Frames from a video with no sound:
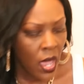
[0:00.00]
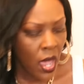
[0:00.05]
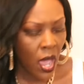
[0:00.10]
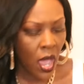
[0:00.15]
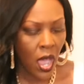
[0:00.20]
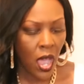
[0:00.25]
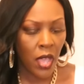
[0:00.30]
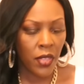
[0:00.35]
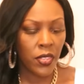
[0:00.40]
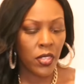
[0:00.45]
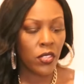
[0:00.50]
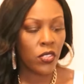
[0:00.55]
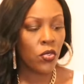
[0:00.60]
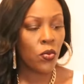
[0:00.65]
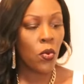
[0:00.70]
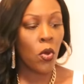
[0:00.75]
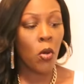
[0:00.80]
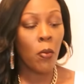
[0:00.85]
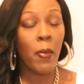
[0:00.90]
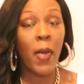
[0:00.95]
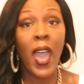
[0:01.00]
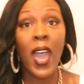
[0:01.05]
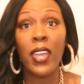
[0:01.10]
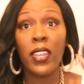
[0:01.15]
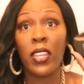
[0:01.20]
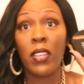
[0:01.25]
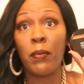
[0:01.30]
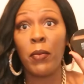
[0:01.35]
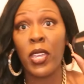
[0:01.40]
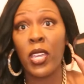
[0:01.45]
Uh, the Duo
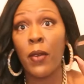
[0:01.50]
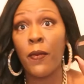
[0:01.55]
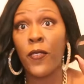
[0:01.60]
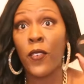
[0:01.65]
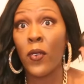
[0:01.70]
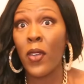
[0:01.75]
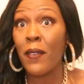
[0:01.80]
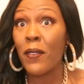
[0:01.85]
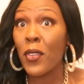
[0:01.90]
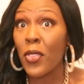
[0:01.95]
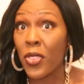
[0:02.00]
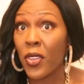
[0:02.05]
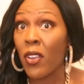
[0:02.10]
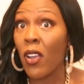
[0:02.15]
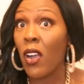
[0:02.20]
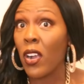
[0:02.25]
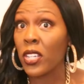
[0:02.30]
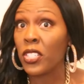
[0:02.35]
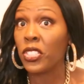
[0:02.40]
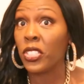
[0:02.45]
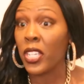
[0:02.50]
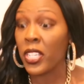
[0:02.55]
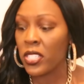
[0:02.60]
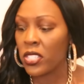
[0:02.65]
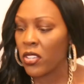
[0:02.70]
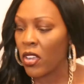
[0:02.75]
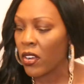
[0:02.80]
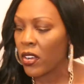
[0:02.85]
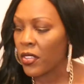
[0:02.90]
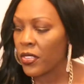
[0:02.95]
Matte in Makeup Forever, there are shades
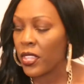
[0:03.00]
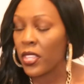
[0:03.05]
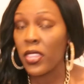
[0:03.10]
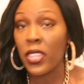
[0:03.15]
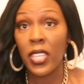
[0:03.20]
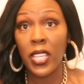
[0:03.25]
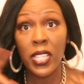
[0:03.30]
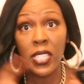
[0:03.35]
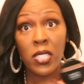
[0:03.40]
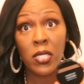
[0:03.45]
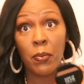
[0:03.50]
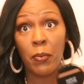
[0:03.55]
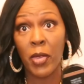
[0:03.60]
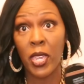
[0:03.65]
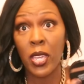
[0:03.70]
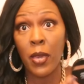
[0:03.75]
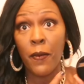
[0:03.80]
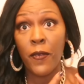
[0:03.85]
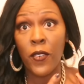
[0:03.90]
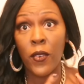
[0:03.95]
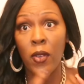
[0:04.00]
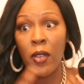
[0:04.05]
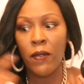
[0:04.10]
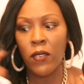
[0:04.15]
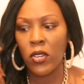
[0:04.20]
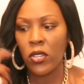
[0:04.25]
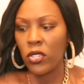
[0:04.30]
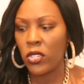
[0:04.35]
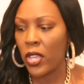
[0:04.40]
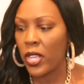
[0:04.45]
darker than this. Makeup
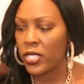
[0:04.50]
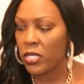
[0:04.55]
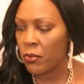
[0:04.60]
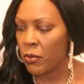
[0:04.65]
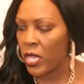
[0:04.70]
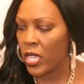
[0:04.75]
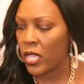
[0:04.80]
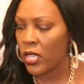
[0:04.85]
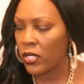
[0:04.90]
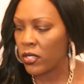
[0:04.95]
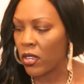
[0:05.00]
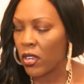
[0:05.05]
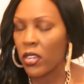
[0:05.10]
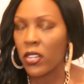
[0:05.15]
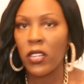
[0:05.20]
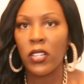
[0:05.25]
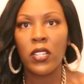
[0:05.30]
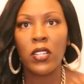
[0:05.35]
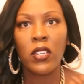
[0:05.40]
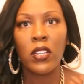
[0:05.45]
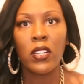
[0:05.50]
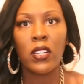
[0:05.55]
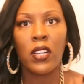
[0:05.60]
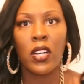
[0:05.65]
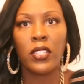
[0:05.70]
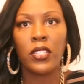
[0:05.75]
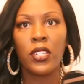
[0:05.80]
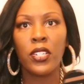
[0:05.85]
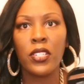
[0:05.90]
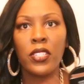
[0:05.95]
Forever does make darker
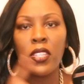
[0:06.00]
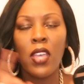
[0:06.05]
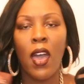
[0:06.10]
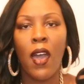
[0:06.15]
colors.